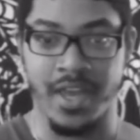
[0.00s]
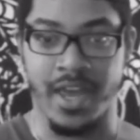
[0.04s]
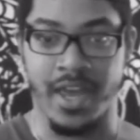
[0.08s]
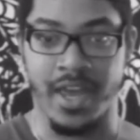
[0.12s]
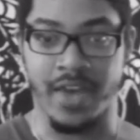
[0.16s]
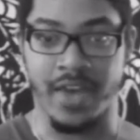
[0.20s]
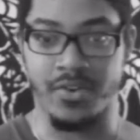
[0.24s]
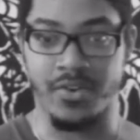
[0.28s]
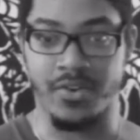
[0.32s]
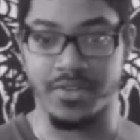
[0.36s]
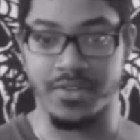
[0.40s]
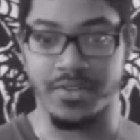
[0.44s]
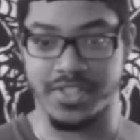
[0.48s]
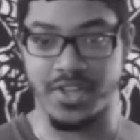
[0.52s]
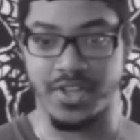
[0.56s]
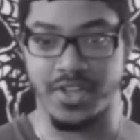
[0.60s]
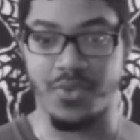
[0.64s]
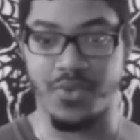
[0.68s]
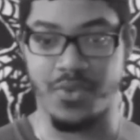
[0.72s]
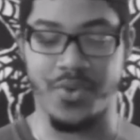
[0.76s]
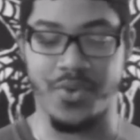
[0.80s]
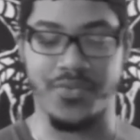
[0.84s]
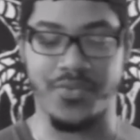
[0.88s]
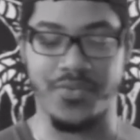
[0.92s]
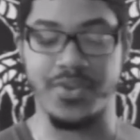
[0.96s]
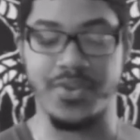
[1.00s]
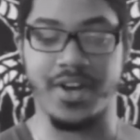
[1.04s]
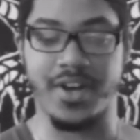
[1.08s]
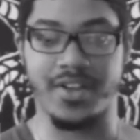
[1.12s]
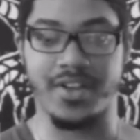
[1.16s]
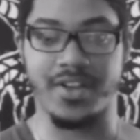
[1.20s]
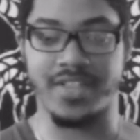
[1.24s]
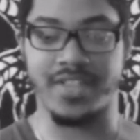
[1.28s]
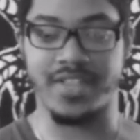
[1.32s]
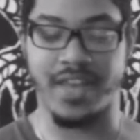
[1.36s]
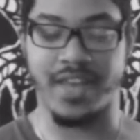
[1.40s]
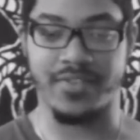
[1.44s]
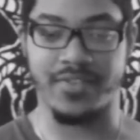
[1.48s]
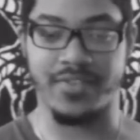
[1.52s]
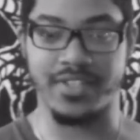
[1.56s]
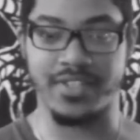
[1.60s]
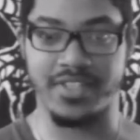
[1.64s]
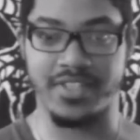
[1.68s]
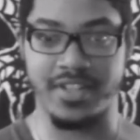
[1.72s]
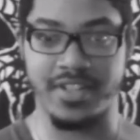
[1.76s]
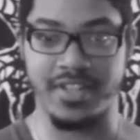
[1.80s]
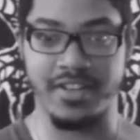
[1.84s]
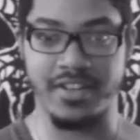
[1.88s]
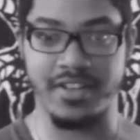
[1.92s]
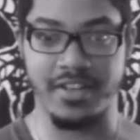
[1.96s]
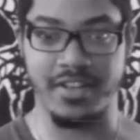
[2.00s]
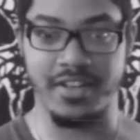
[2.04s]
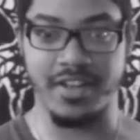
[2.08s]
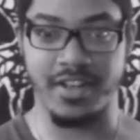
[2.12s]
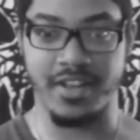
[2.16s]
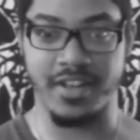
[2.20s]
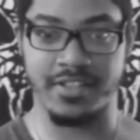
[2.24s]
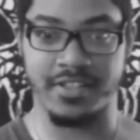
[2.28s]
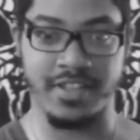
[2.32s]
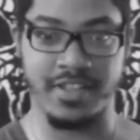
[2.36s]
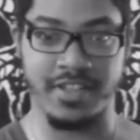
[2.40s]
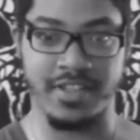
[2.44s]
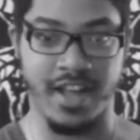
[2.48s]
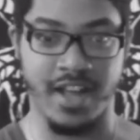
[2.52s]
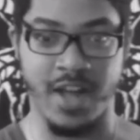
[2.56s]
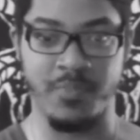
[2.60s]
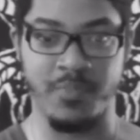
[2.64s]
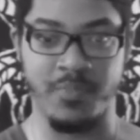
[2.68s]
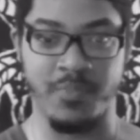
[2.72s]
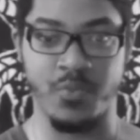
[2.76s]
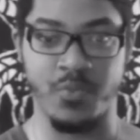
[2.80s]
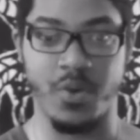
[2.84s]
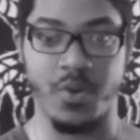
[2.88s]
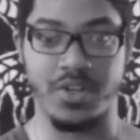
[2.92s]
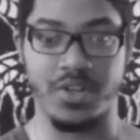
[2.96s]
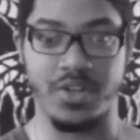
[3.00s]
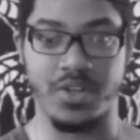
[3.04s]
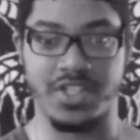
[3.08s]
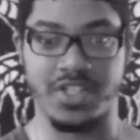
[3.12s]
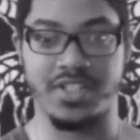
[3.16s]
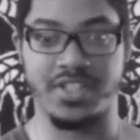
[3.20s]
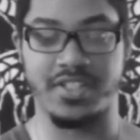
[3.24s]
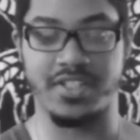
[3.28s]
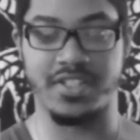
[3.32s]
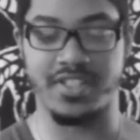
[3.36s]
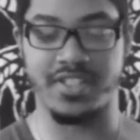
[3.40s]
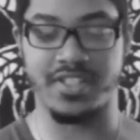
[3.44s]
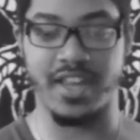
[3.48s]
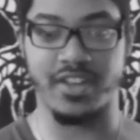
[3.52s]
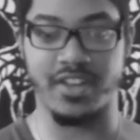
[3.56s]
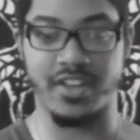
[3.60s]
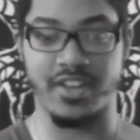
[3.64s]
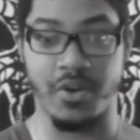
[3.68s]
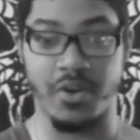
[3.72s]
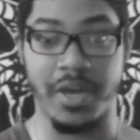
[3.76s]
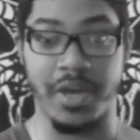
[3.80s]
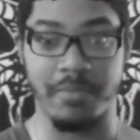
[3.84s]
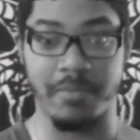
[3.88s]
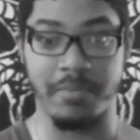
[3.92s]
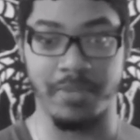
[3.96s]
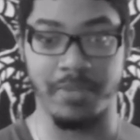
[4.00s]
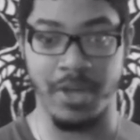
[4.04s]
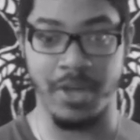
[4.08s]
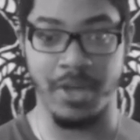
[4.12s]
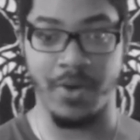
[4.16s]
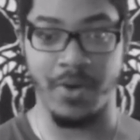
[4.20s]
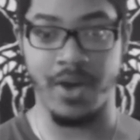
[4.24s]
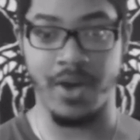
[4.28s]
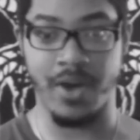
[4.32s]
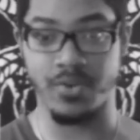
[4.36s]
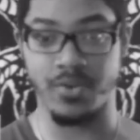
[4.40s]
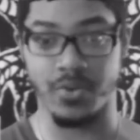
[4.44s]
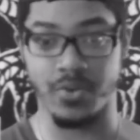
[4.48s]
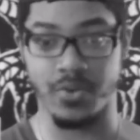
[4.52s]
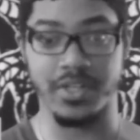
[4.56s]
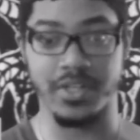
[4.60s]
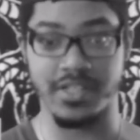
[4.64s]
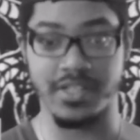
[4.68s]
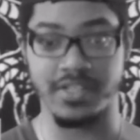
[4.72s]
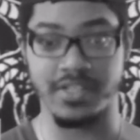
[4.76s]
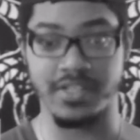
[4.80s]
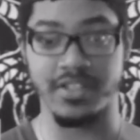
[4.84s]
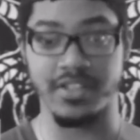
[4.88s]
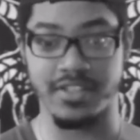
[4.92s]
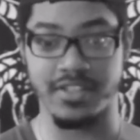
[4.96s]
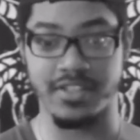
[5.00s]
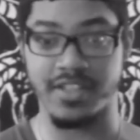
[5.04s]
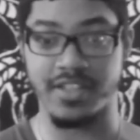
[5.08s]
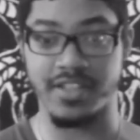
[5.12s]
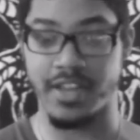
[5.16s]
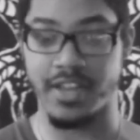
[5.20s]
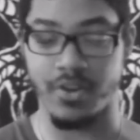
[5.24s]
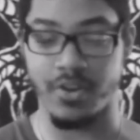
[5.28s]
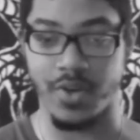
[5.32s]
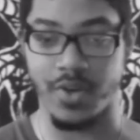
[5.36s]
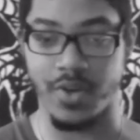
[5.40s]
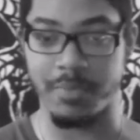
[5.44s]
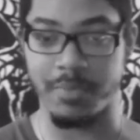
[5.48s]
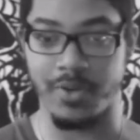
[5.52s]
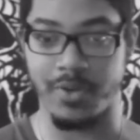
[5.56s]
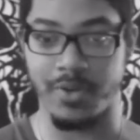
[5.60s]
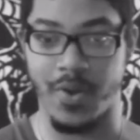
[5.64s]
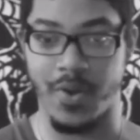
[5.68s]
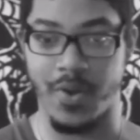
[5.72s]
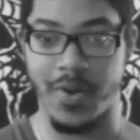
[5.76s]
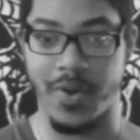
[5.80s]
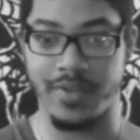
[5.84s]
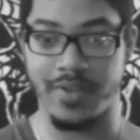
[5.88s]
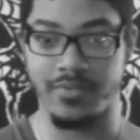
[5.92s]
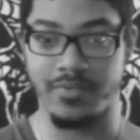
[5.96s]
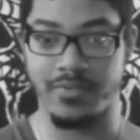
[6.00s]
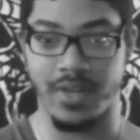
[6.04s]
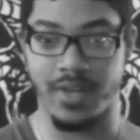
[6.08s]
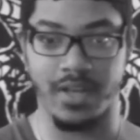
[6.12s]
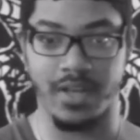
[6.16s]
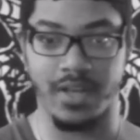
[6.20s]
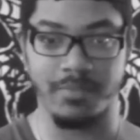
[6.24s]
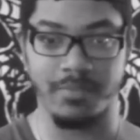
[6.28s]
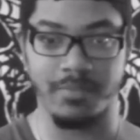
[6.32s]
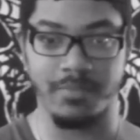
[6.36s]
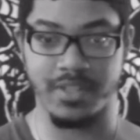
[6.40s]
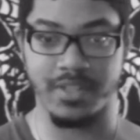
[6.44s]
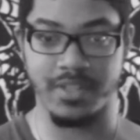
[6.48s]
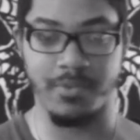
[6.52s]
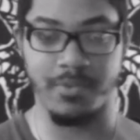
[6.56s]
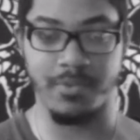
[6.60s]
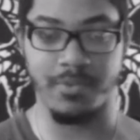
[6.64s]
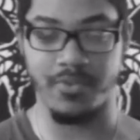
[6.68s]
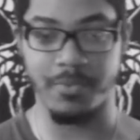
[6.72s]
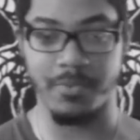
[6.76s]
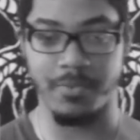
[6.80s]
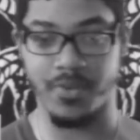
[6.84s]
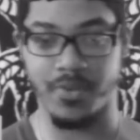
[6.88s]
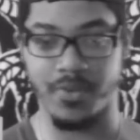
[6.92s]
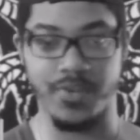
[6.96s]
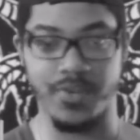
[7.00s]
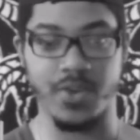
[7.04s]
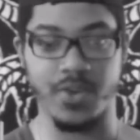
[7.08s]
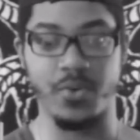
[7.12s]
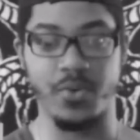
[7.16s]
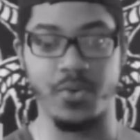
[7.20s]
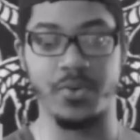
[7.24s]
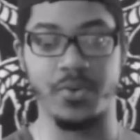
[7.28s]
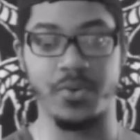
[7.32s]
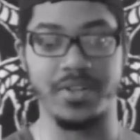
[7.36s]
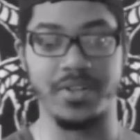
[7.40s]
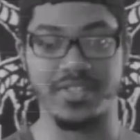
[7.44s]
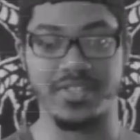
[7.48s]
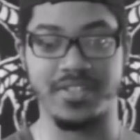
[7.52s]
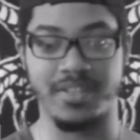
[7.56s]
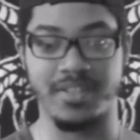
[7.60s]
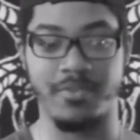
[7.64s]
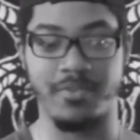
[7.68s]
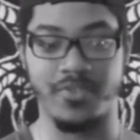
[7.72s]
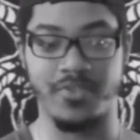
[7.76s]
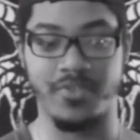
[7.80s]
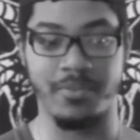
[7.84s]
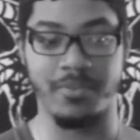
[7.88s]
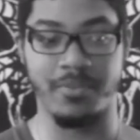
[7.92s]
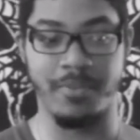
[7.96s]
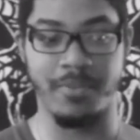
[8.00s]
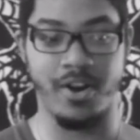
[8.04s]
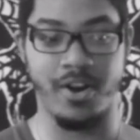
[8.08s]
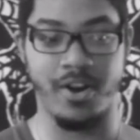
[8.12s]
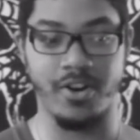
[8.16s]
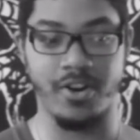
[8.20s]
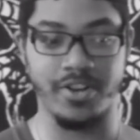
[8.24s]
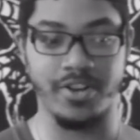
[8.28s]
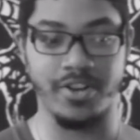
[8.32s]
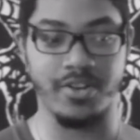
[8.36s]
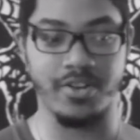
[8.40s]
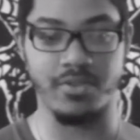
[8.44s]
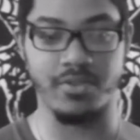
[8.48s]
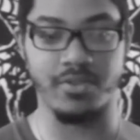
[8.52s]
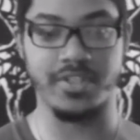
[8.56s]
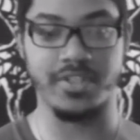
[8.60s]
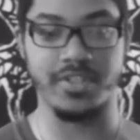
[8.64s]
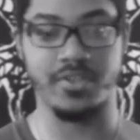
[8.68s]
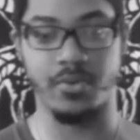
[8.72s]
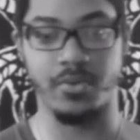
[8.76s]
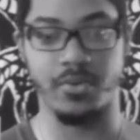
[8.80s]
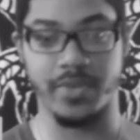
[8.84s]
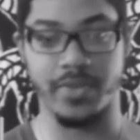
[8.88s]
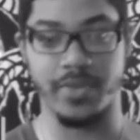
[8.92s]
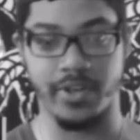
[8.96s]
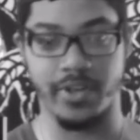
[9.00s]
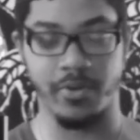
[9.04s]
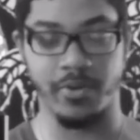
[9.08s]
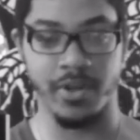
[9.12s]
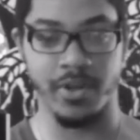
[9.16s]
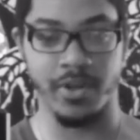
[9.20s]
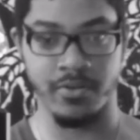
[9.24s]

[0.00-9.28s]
And also, if you guys haven't seen it yet, watch the Psychohead Blowout or listen to the Psychohead Blowout. Some of them are recorded, some of them are, you know, just audio